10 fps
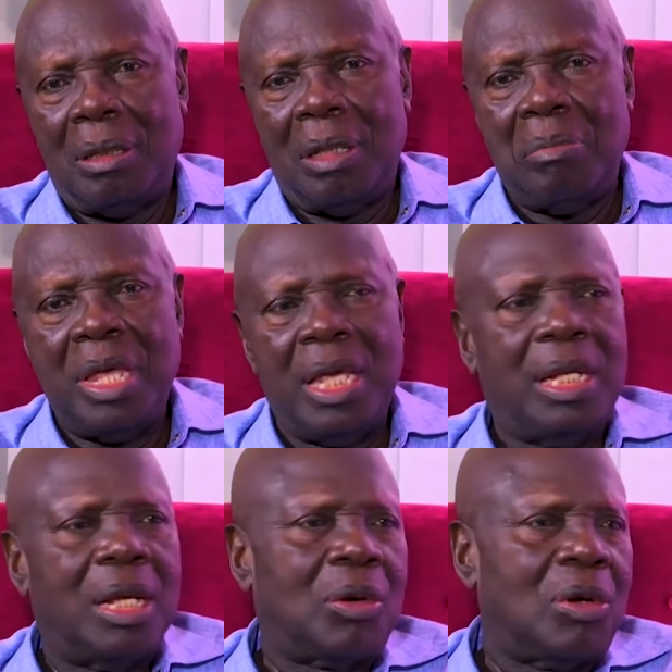the
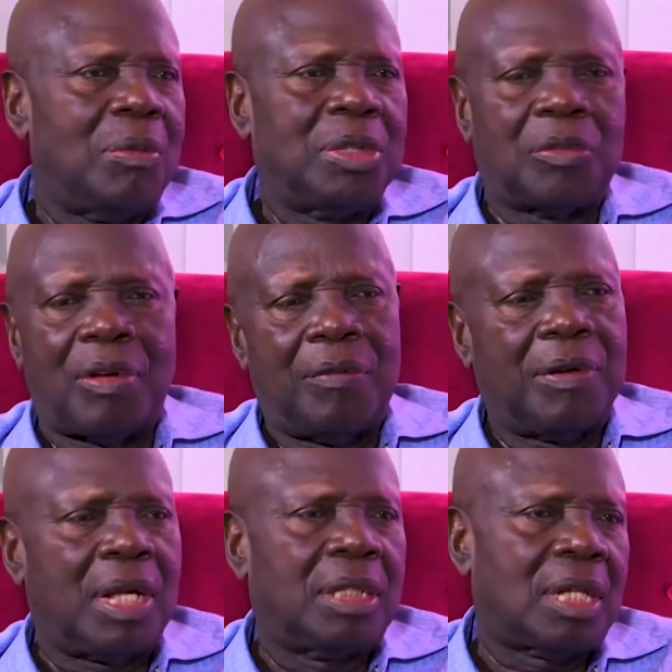main economies of
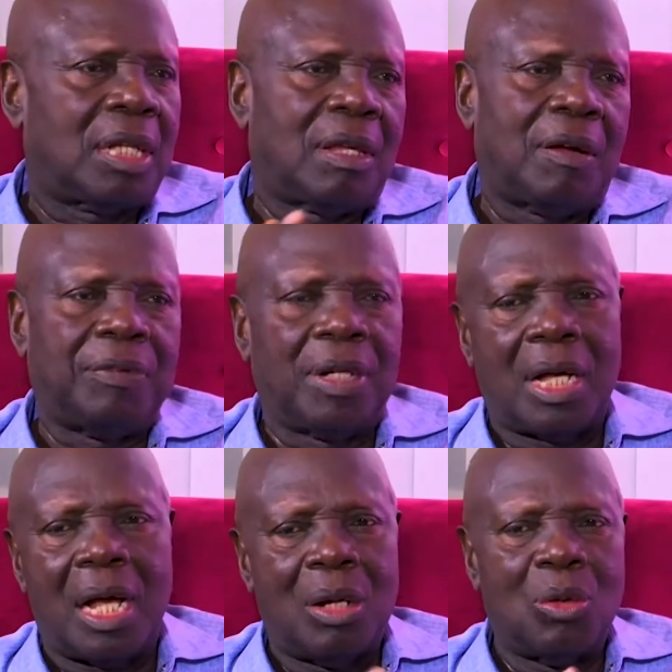Africa, South
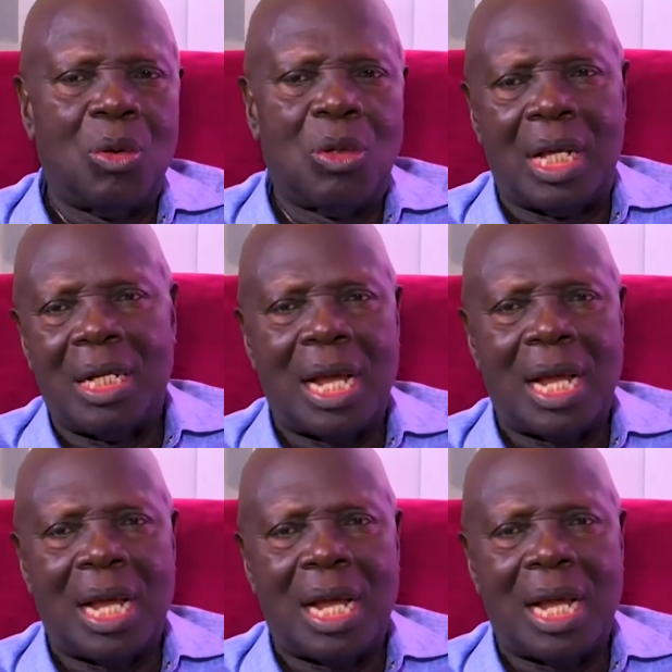Africa, Angola,